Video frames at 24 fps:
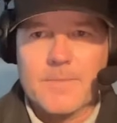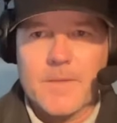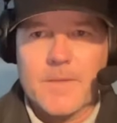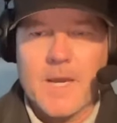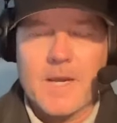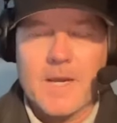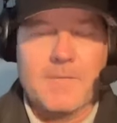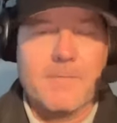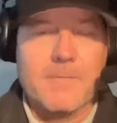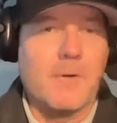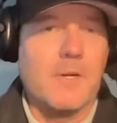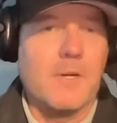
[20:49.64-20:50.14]

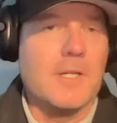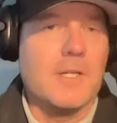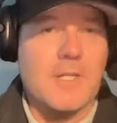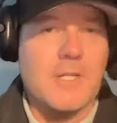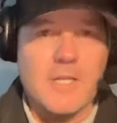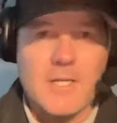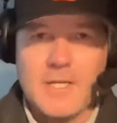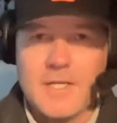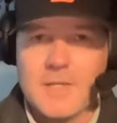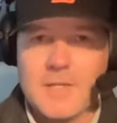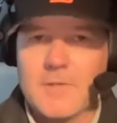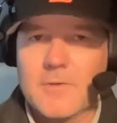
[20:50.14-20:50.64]
Anthony
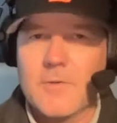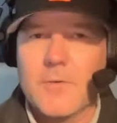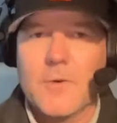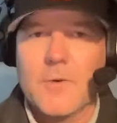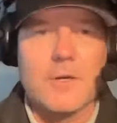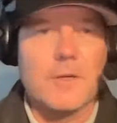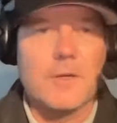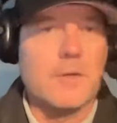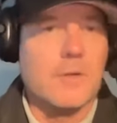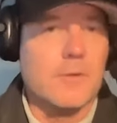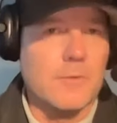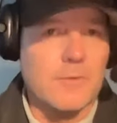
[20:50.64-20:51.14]
Jennings,
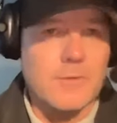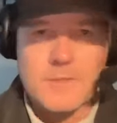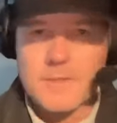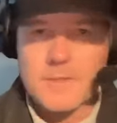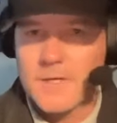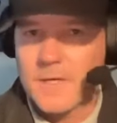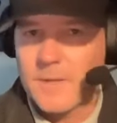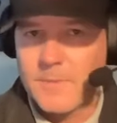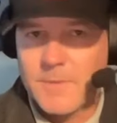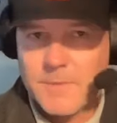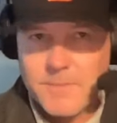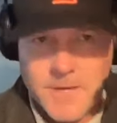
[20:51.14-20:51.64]
Terrell Lewis
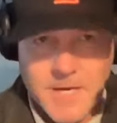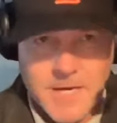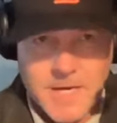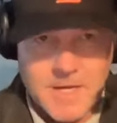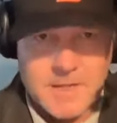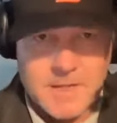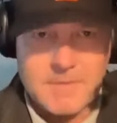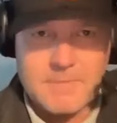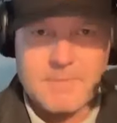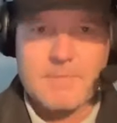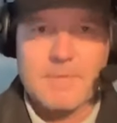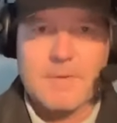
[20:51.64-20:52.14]
come to
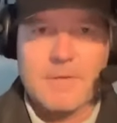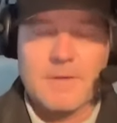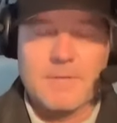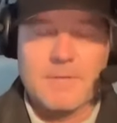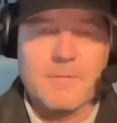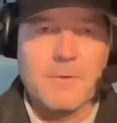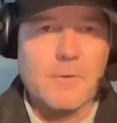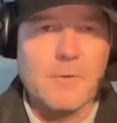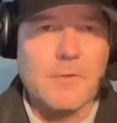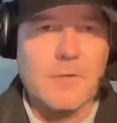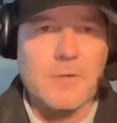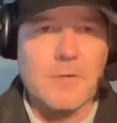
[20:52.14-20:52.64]
mind a
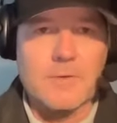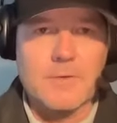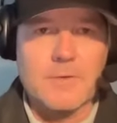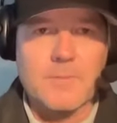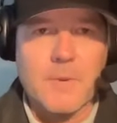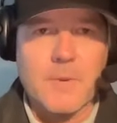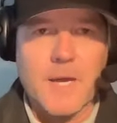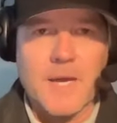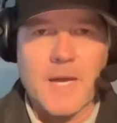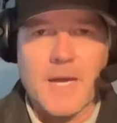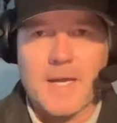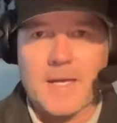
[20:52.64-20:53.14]
few years
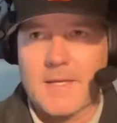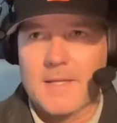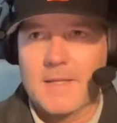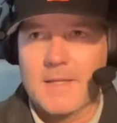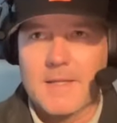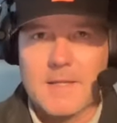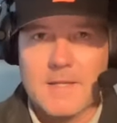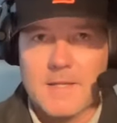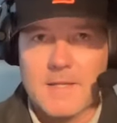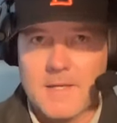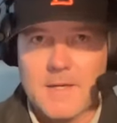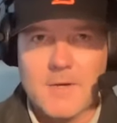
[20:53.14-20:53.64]
back.
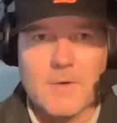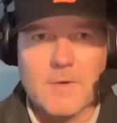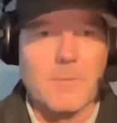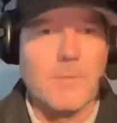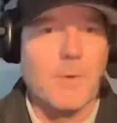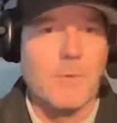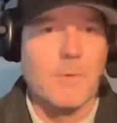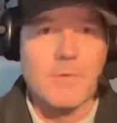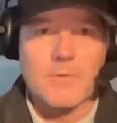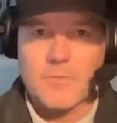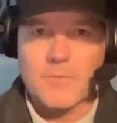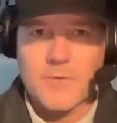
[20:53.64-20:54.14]
And then here
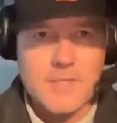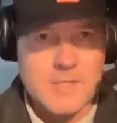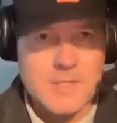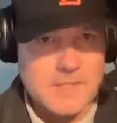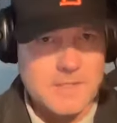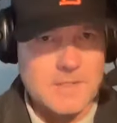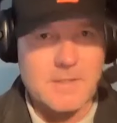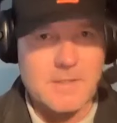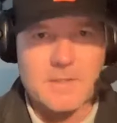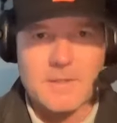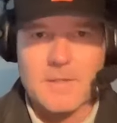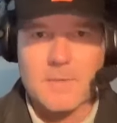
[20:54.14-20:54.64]
most
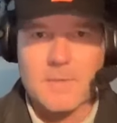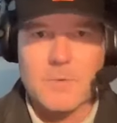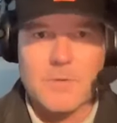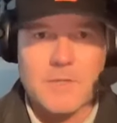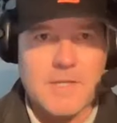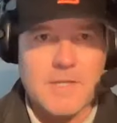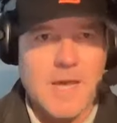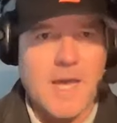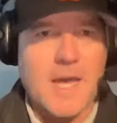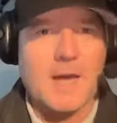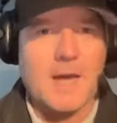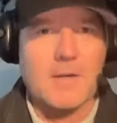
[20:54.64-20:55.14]
recently
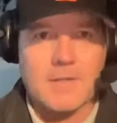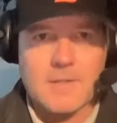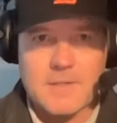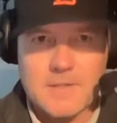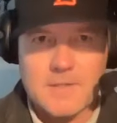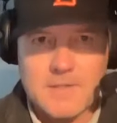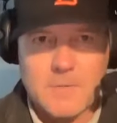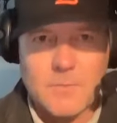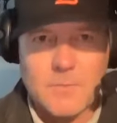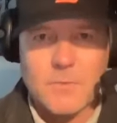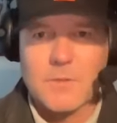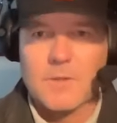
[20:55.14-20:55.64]
with
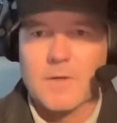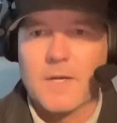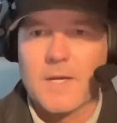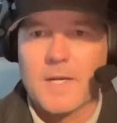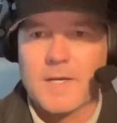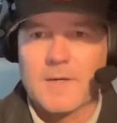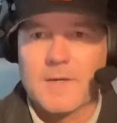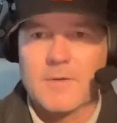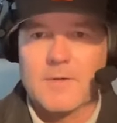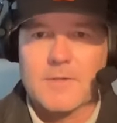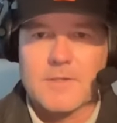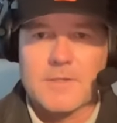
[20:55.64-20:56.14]
Dallas and Will
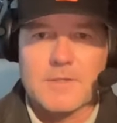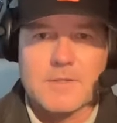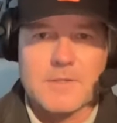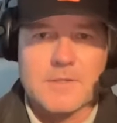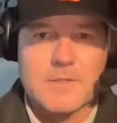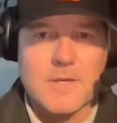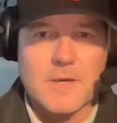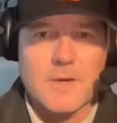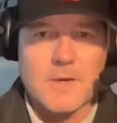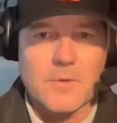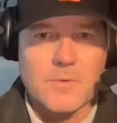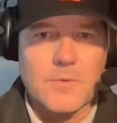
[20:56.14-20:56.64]
Anderson.
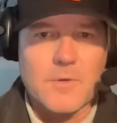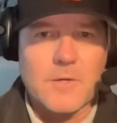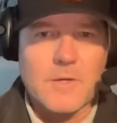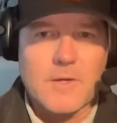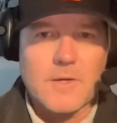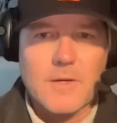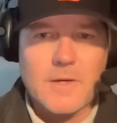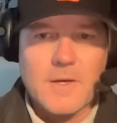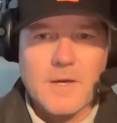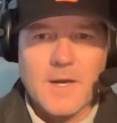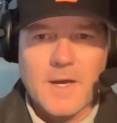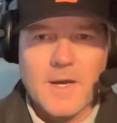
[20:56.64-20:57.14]
So,
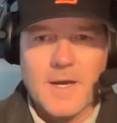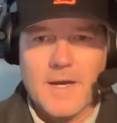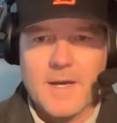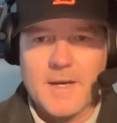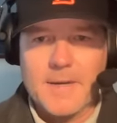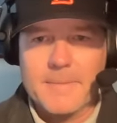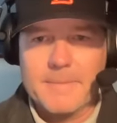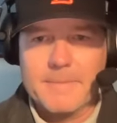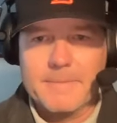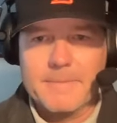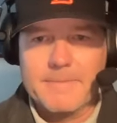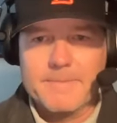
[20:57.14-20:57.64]

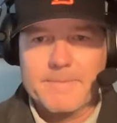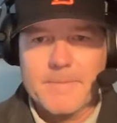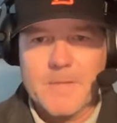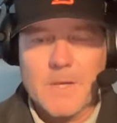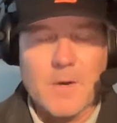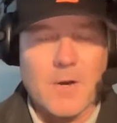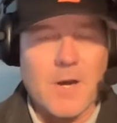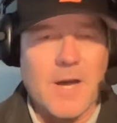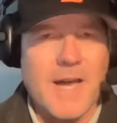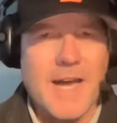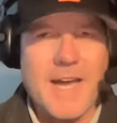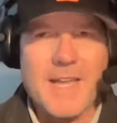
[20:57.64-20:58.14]
I
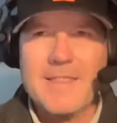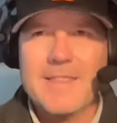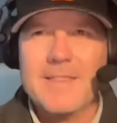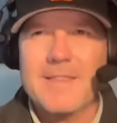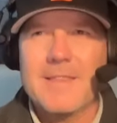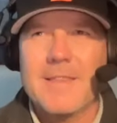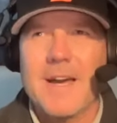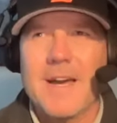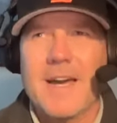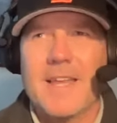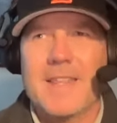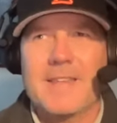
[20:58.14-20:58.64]

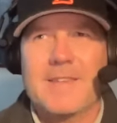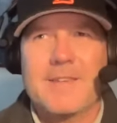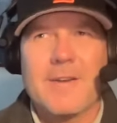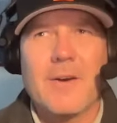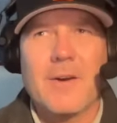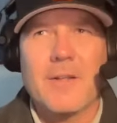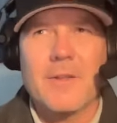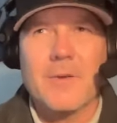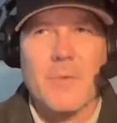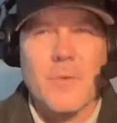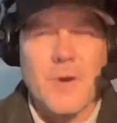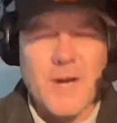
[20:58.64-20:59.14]
saw
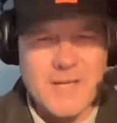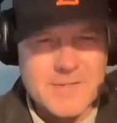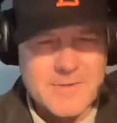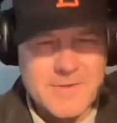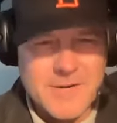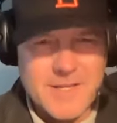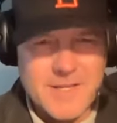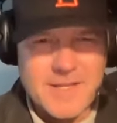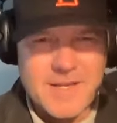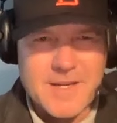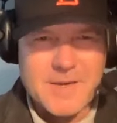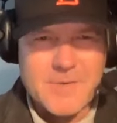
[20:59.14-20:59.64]
on the
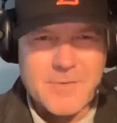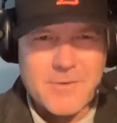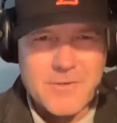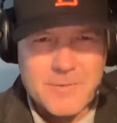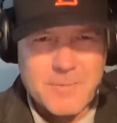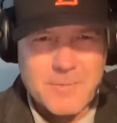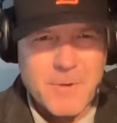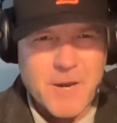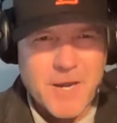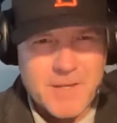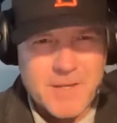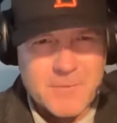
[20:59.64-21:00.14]
roster, I think
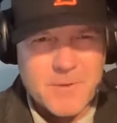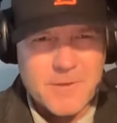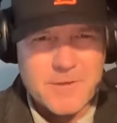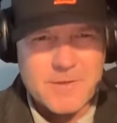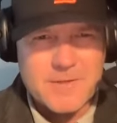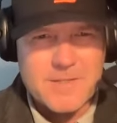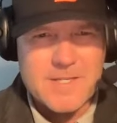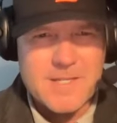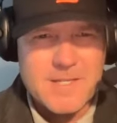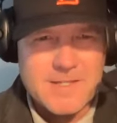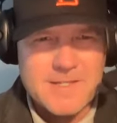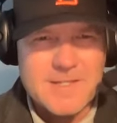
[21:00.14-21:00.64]
Chris
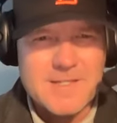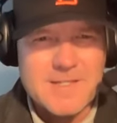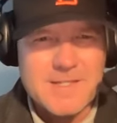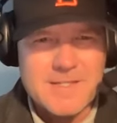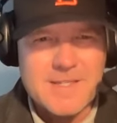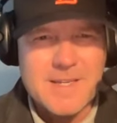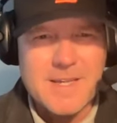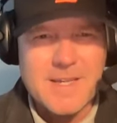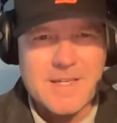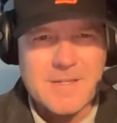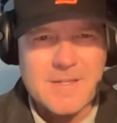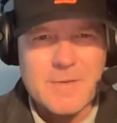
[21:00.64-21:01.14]
Braswell, is he
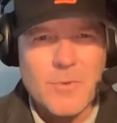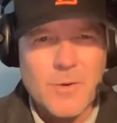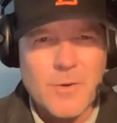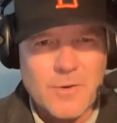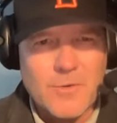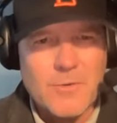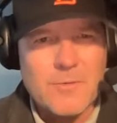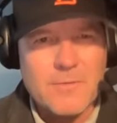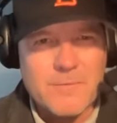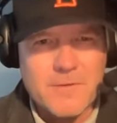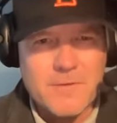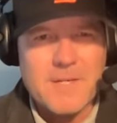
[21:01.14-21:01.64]
listed at
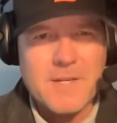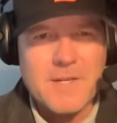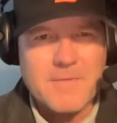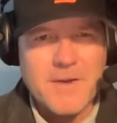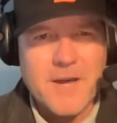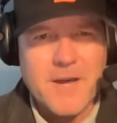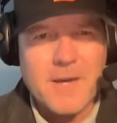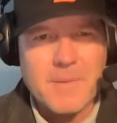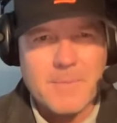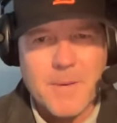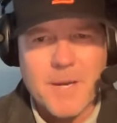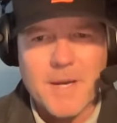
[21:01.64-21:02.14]

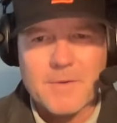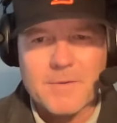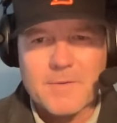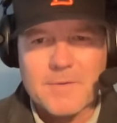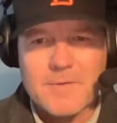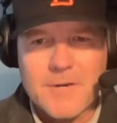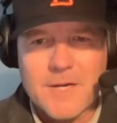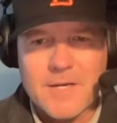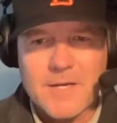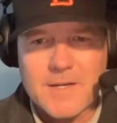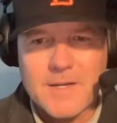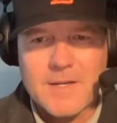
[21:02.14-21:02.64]
255
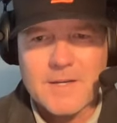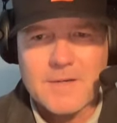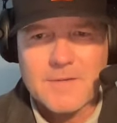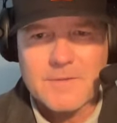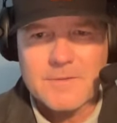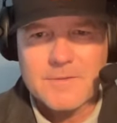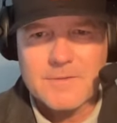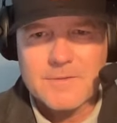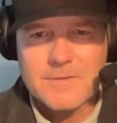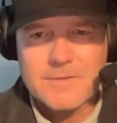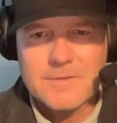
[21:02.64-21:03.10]
pounds right now?